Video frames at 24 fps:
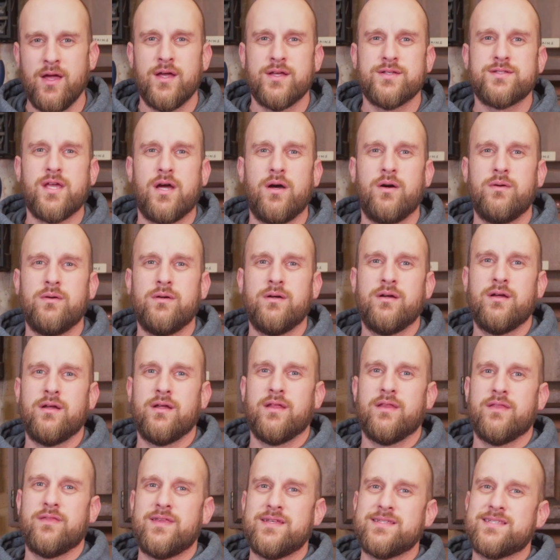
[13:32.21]
So
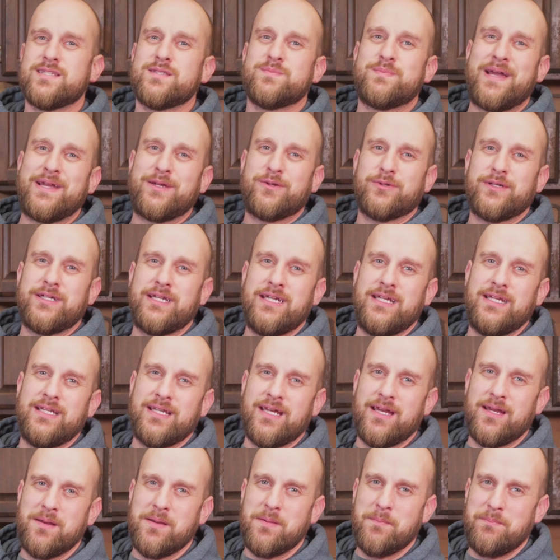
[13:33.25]
this is my
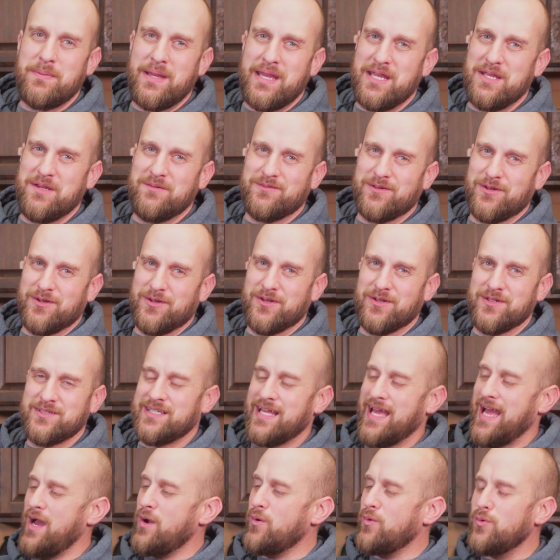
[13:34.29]
green paver.
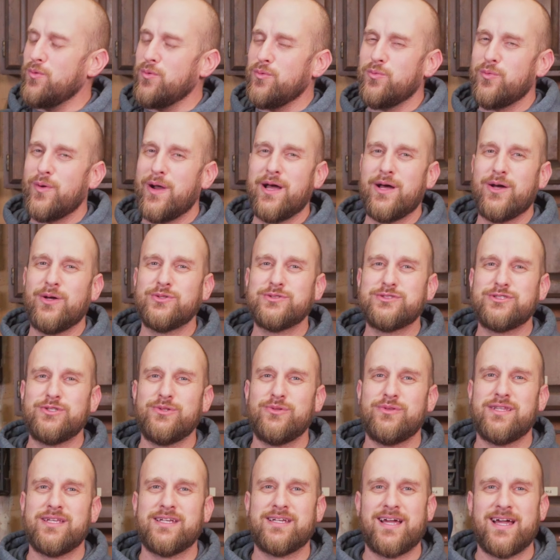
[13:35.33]
How well do
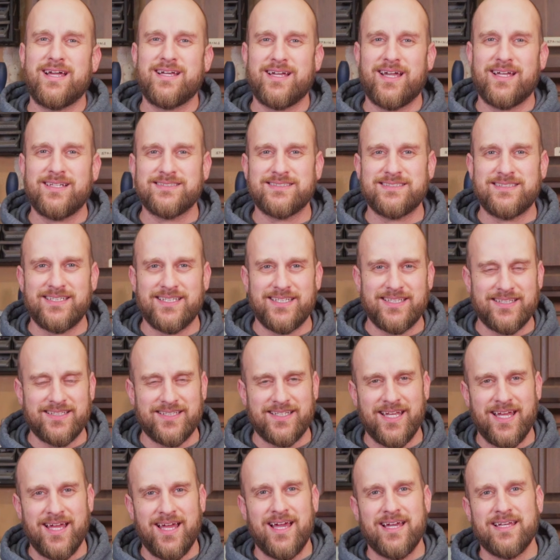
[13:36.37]
you think I guys
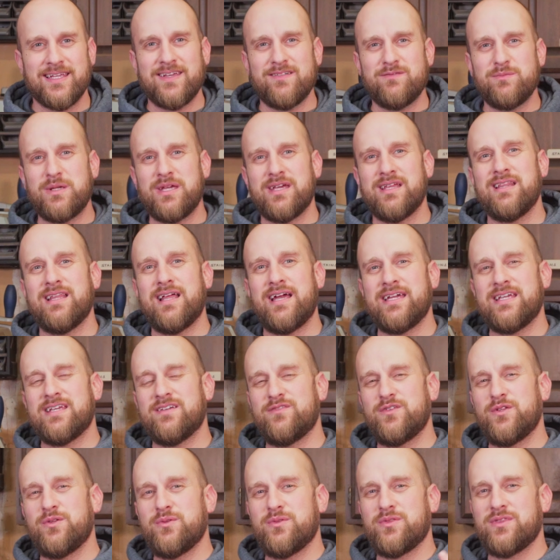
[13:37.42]
did? Give me a like
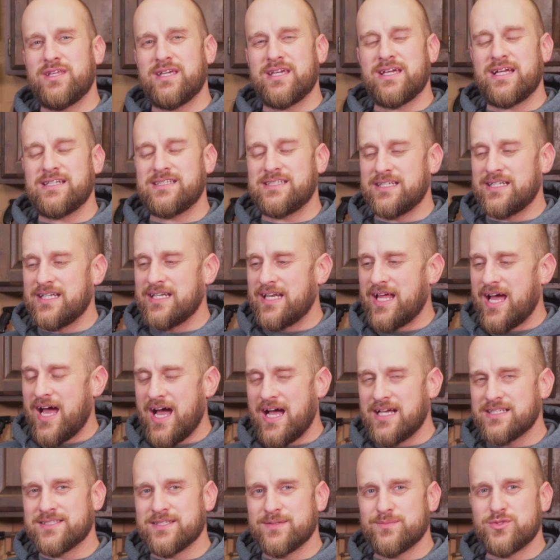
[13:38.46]
if you think I did an
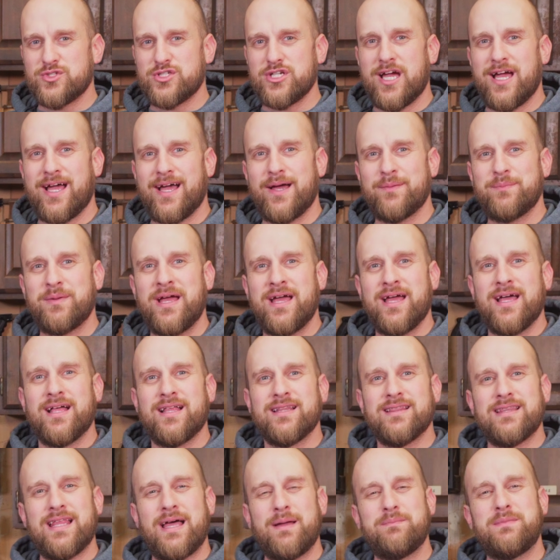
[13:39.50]
awesome job.
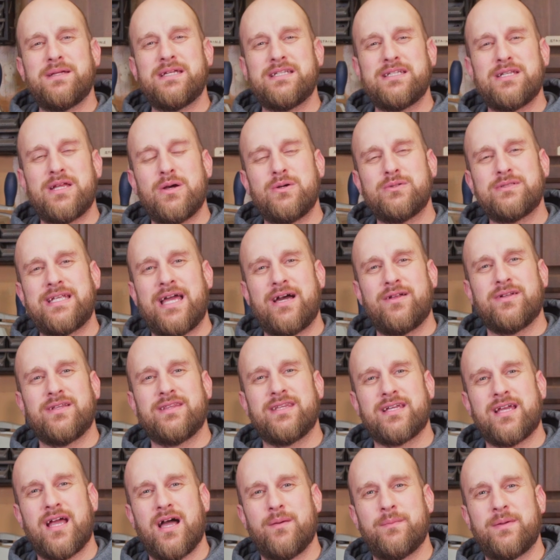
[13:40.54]
Let me know down in
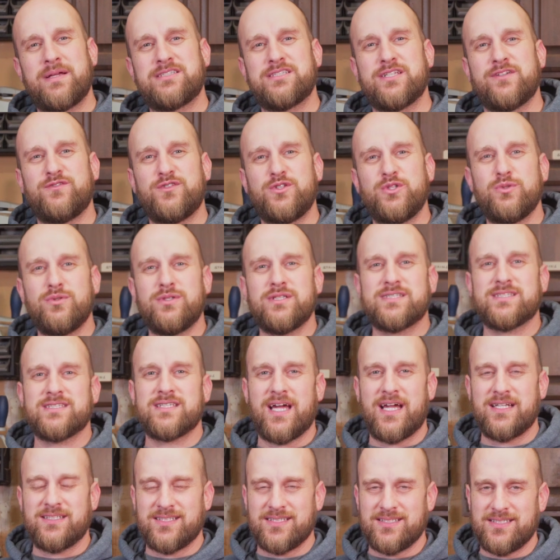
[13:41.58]
the comments if you
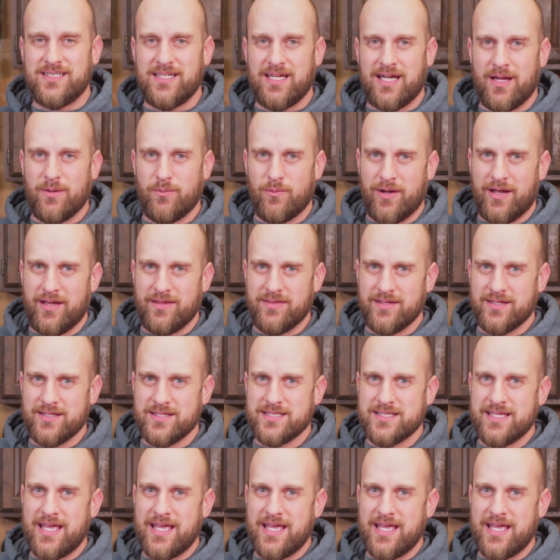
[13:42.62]
decide to DIY this,